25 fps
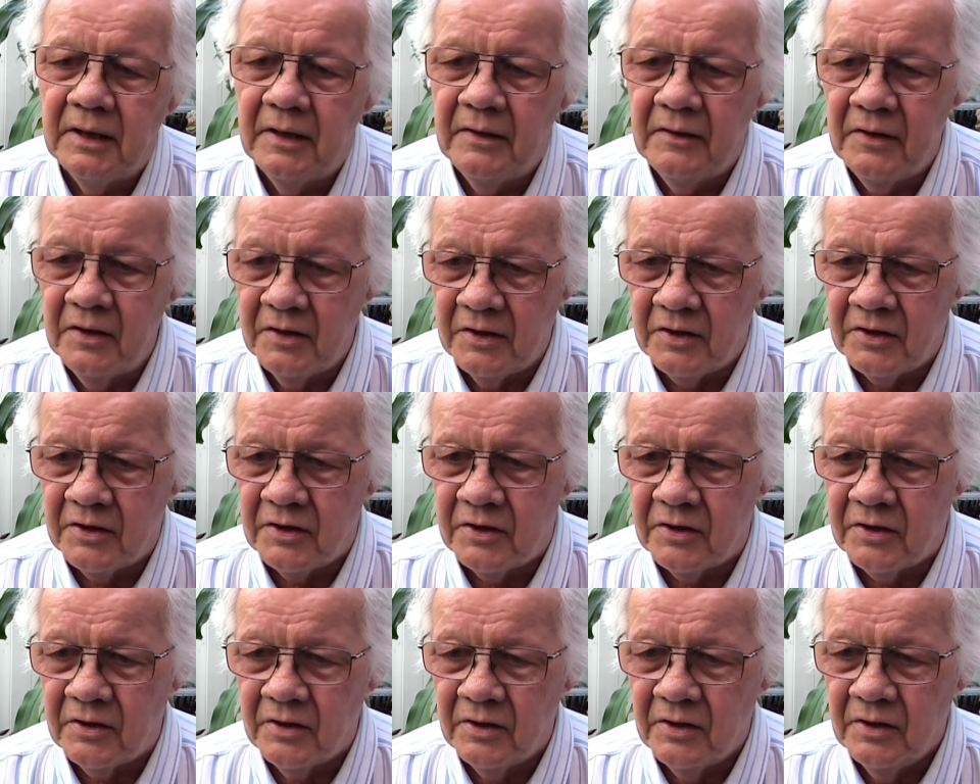
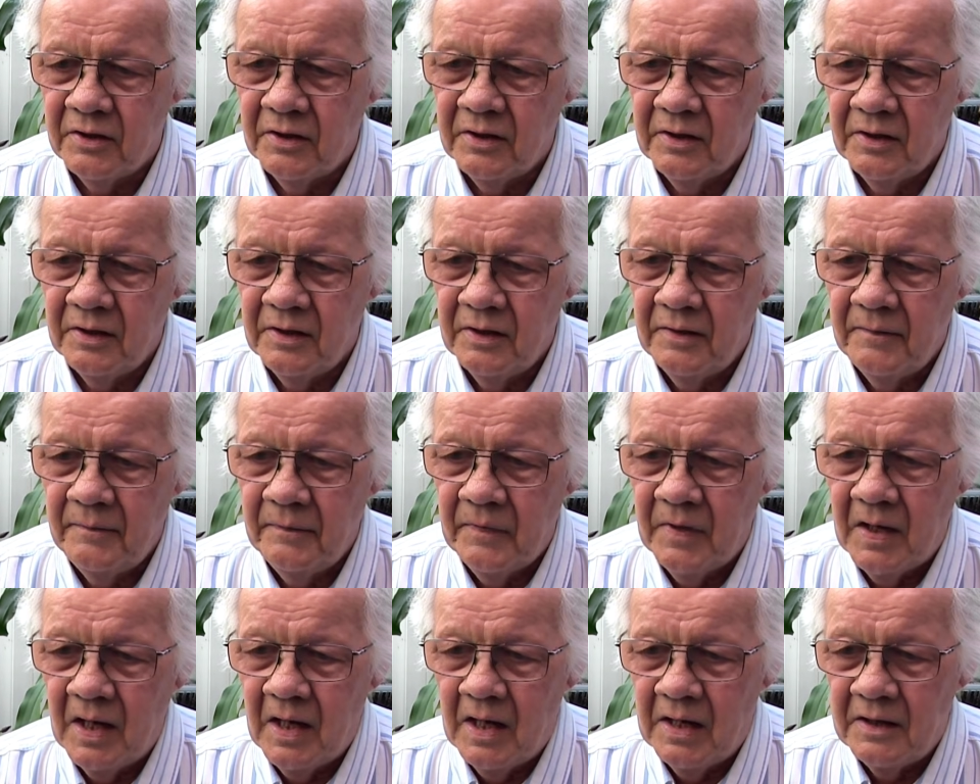that's
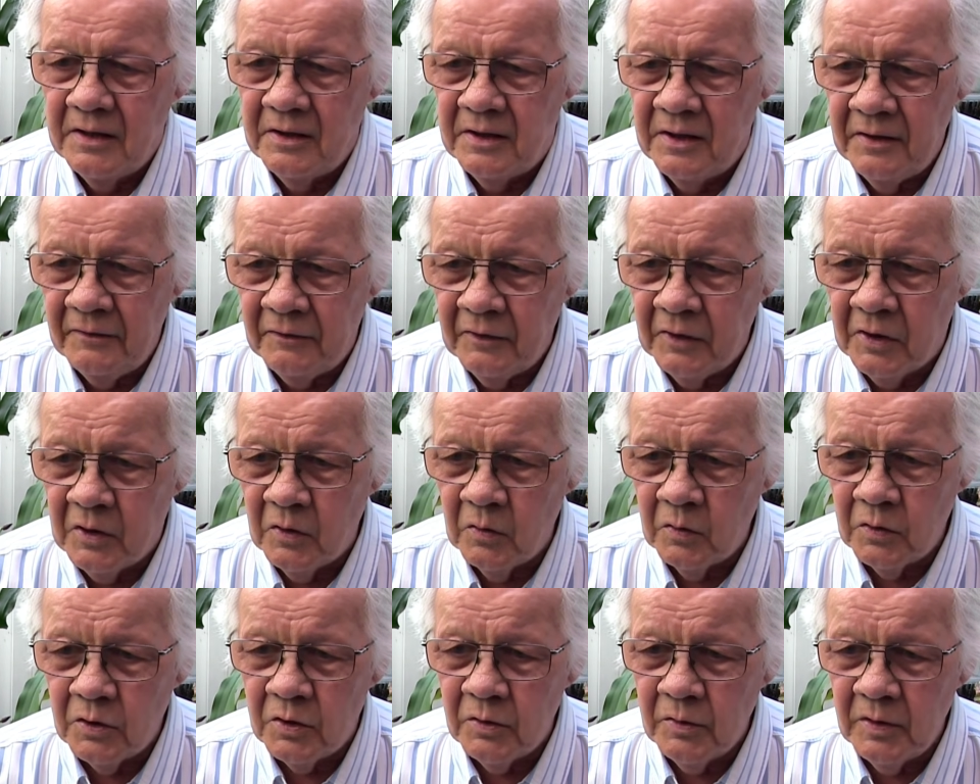
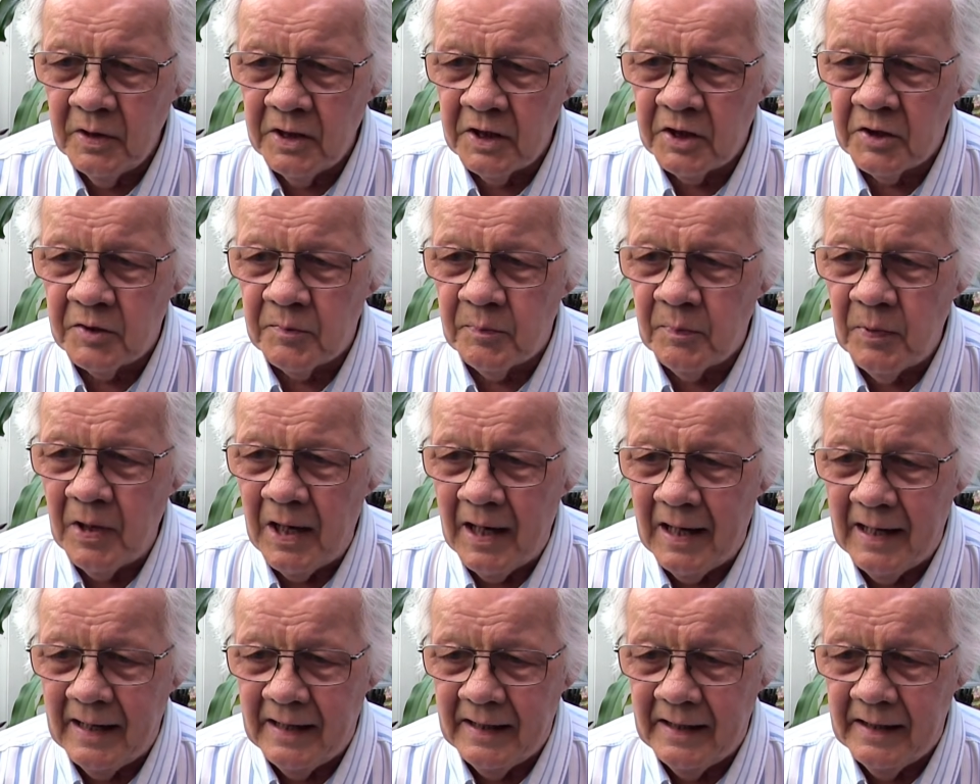difficult to
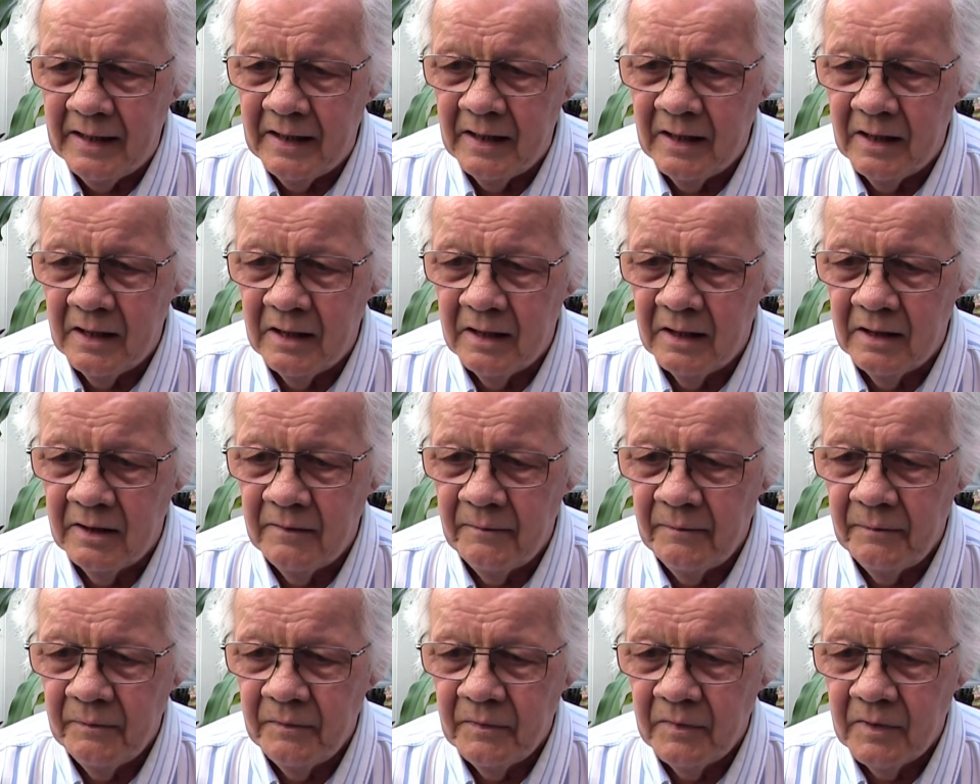explain,
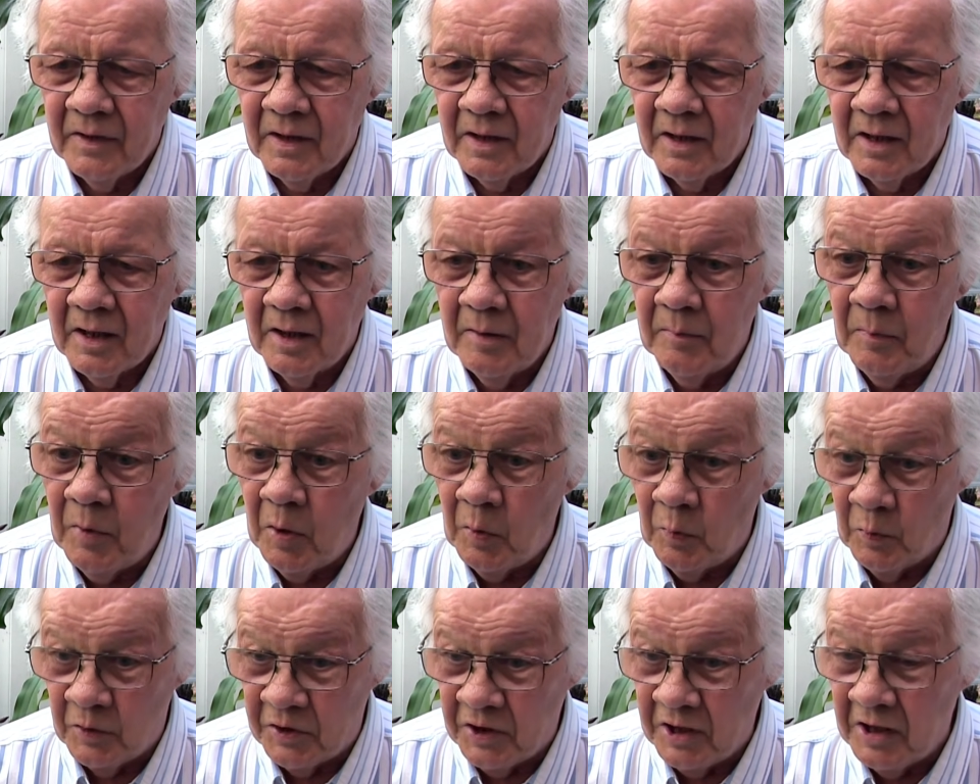
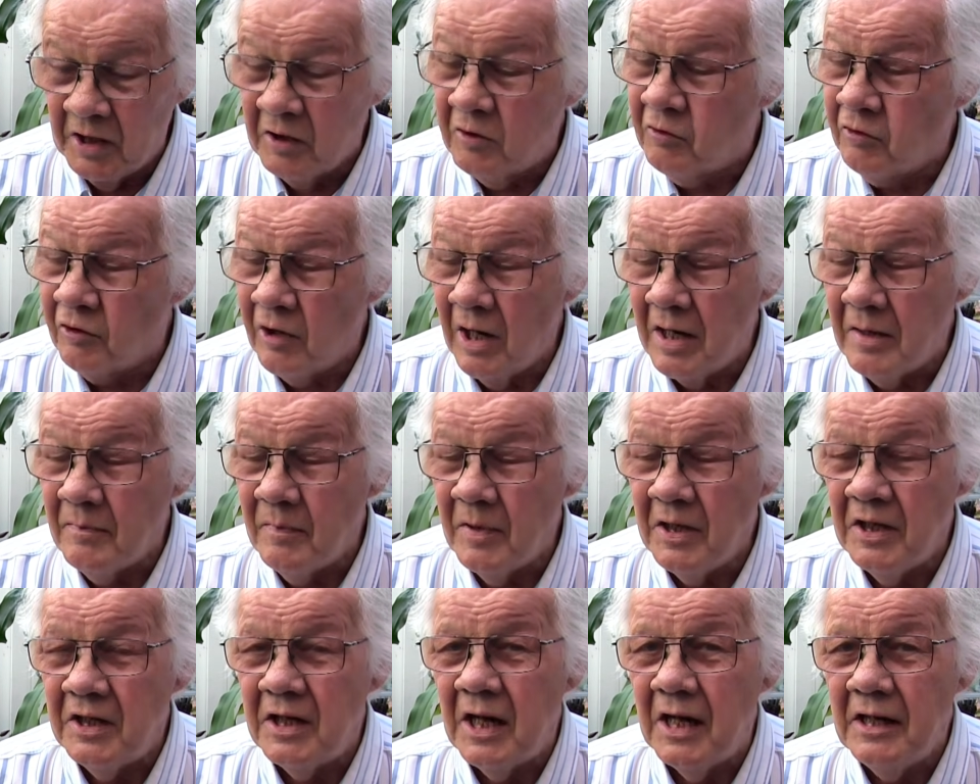but was
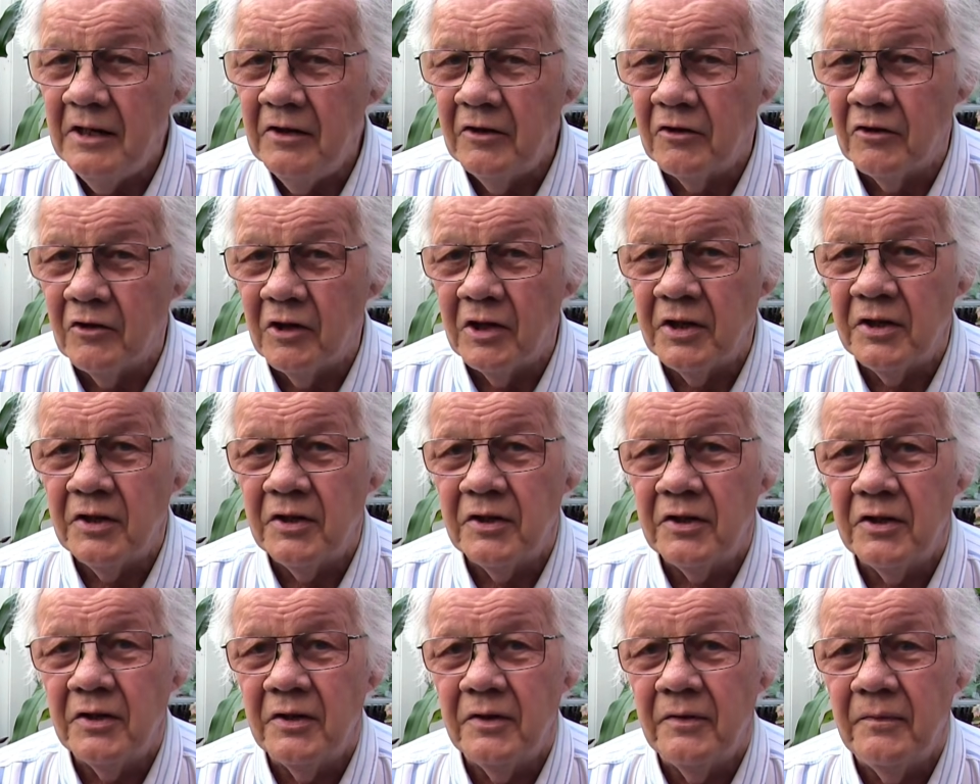incredibly
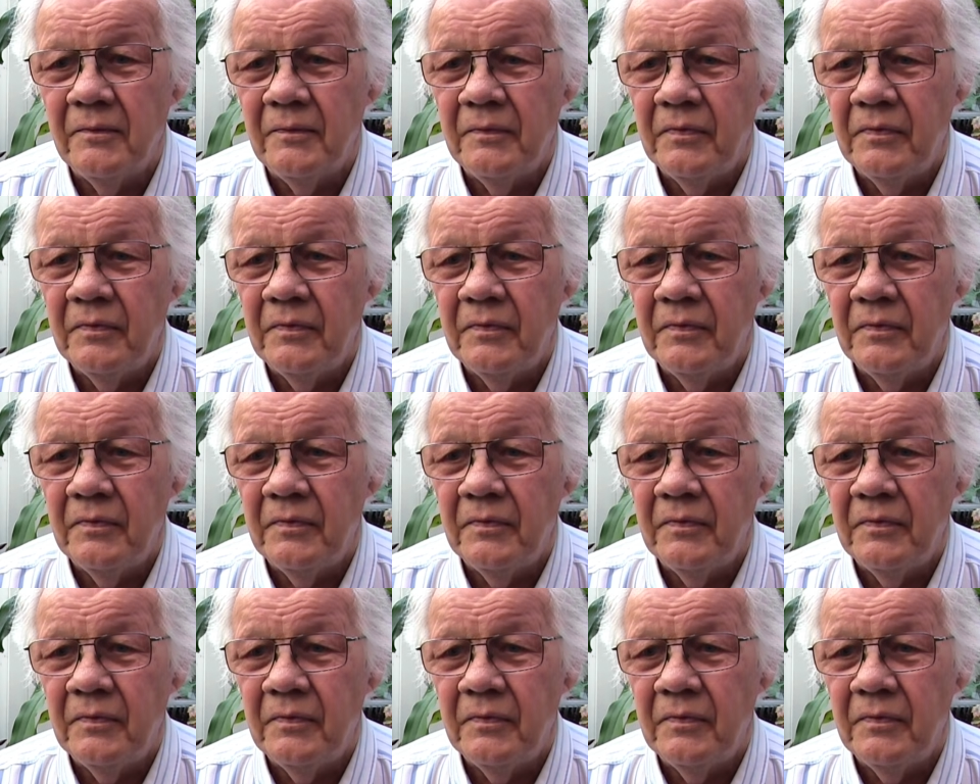dangerous,